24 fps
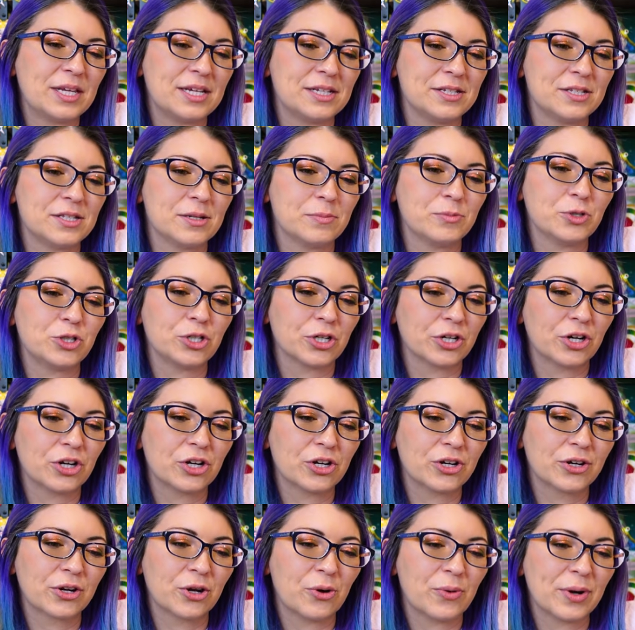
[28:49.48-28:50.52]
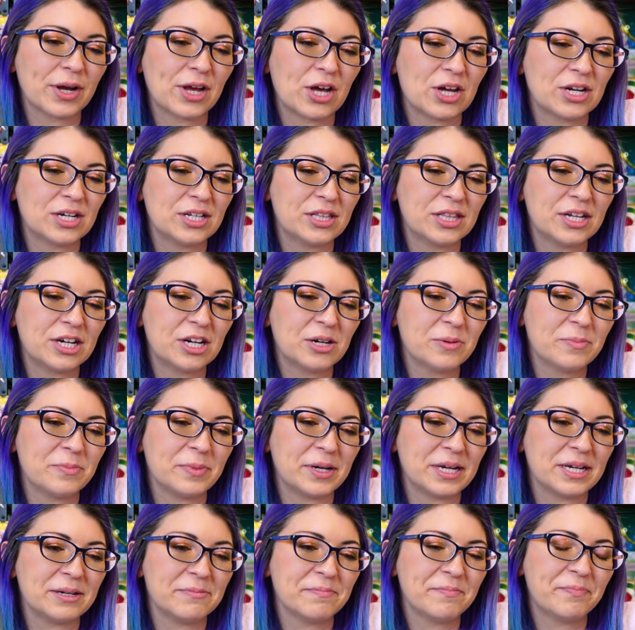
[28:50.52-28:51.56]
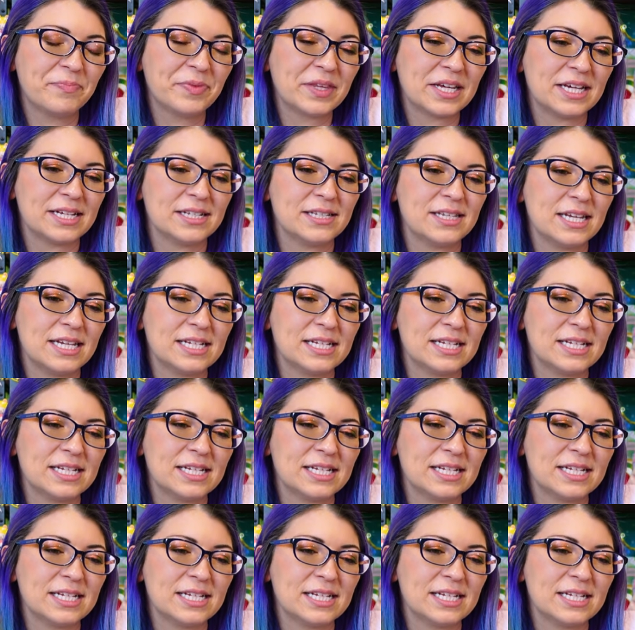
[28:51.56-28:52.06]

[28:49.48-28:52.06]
is some sugar going on in there, but it,